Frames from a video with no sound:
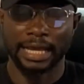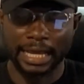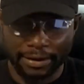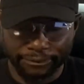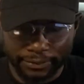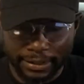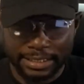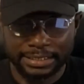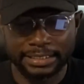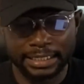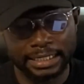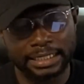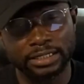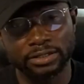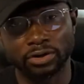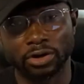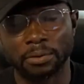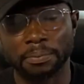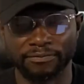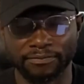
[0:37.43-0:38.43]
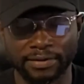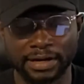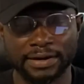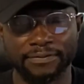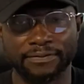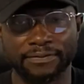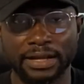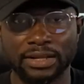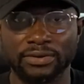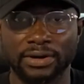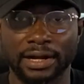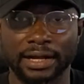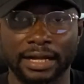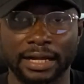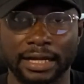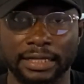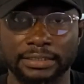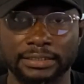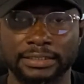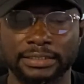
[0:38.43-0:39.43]
After signing up, verify your
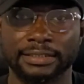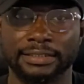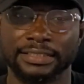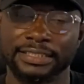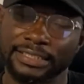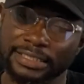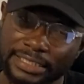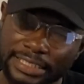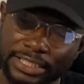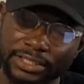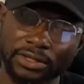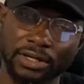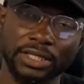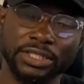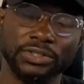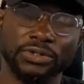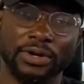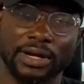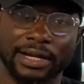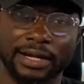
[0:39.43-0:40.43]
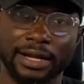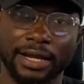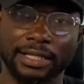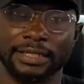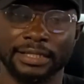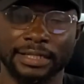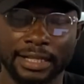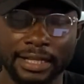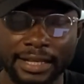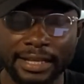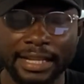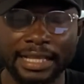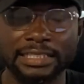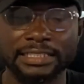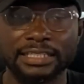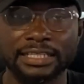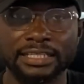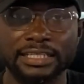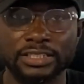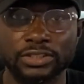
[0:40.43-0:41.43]
account, securing your account. The next
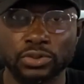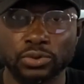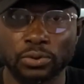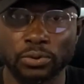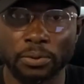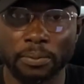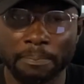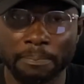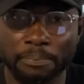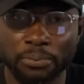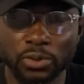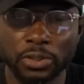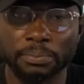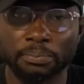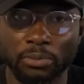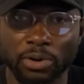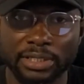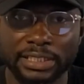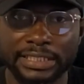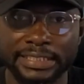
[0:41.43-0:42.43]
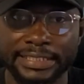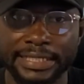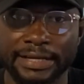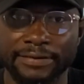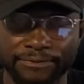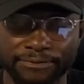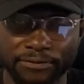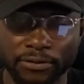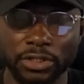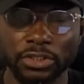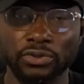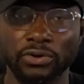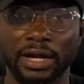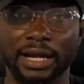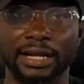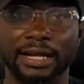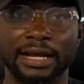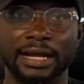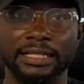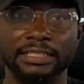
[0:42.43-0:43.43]
thing is to put money there, fund your
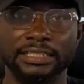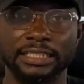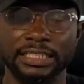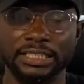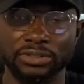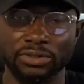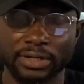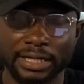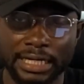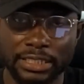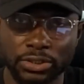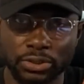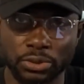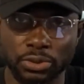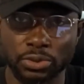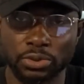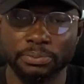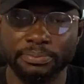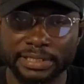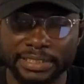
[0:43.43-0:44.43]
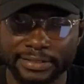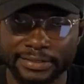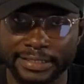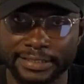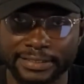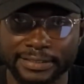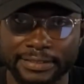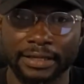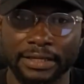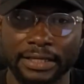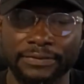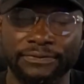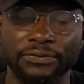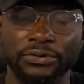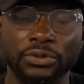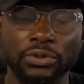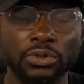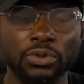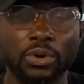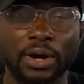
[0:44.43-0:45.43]
account in order to do business. If you
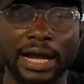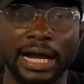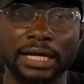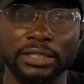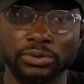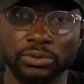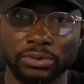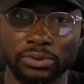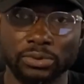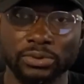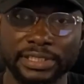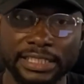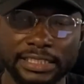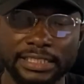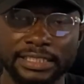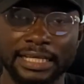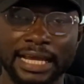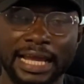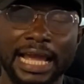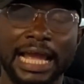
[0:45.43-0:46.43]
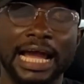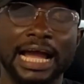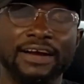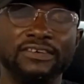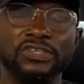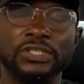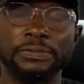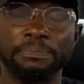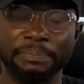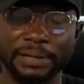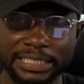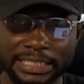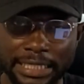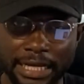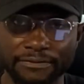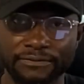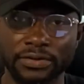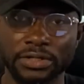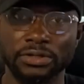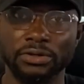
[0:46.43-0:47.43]
don't know how to do this, I have
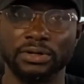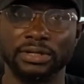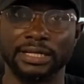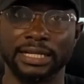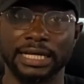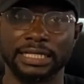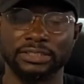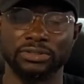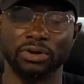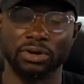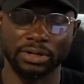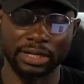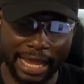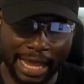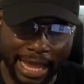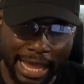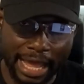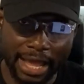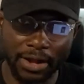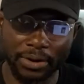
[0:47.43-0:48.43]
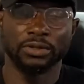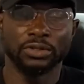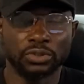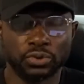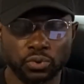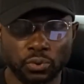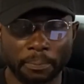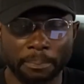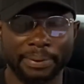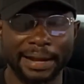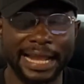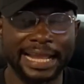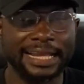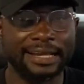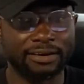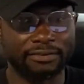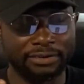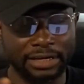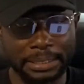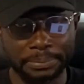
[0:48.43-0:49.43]
special video on that on how to buy
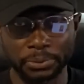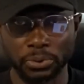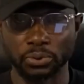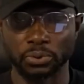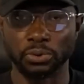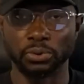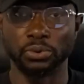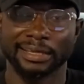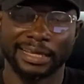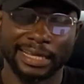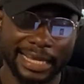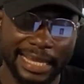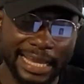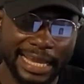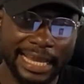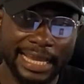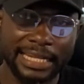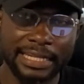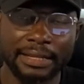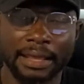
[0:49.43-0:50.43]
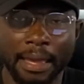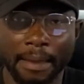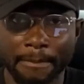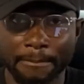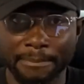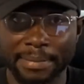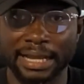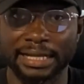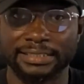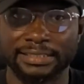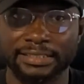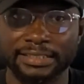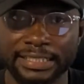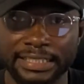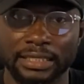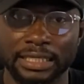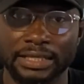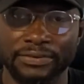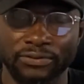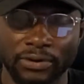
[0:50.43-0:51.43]
crypto and
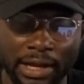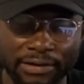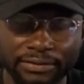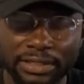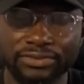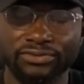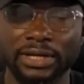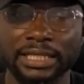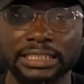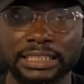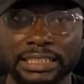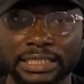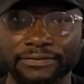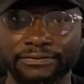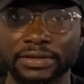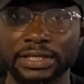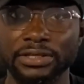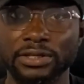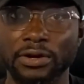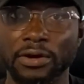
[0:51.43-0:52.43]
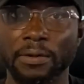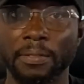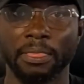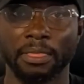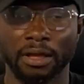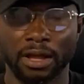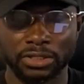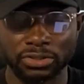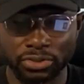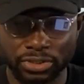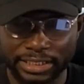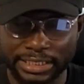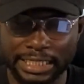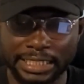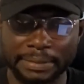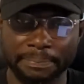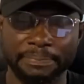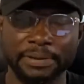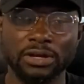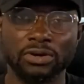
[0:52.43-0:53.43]
MEXC. If you have interest in the video, also check
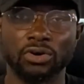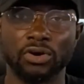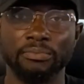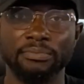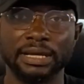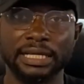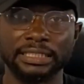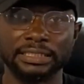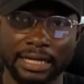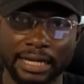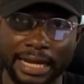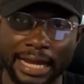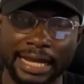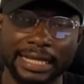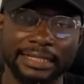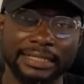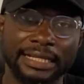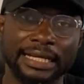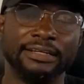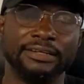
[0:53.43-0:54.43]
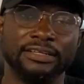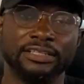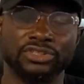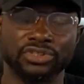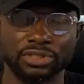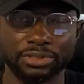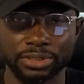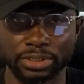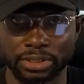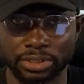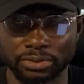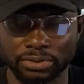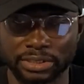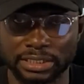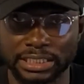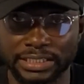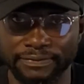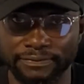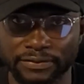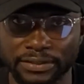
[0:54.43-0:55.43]
the pinned comment and description to
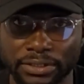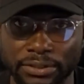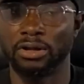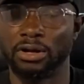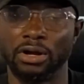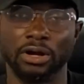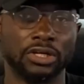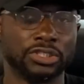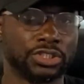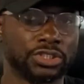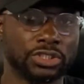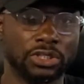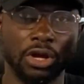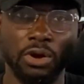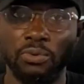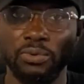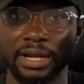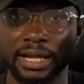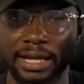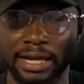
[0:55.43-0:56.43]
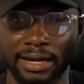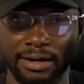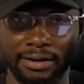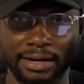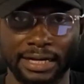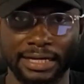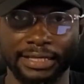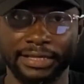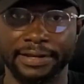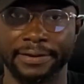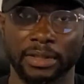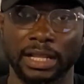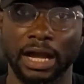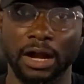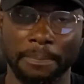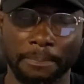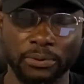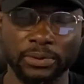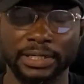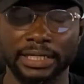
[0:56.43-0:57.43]
this video or somewhere around here.
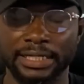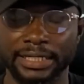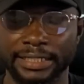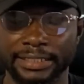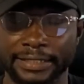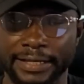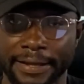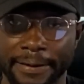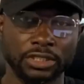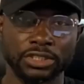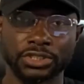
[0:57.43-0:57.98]
I'll put the link there.